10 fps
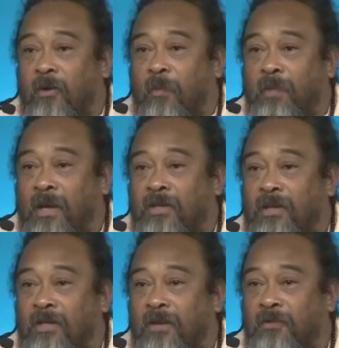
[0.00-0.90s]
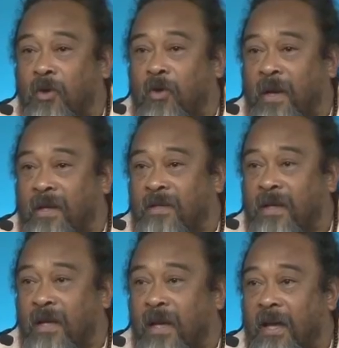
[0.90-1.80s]
your patients if you quit,
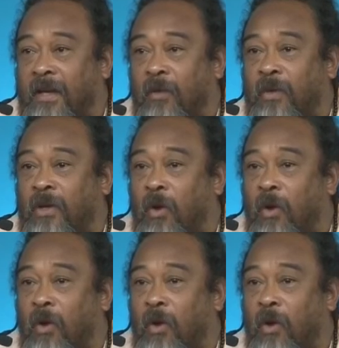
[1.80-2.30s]
and then when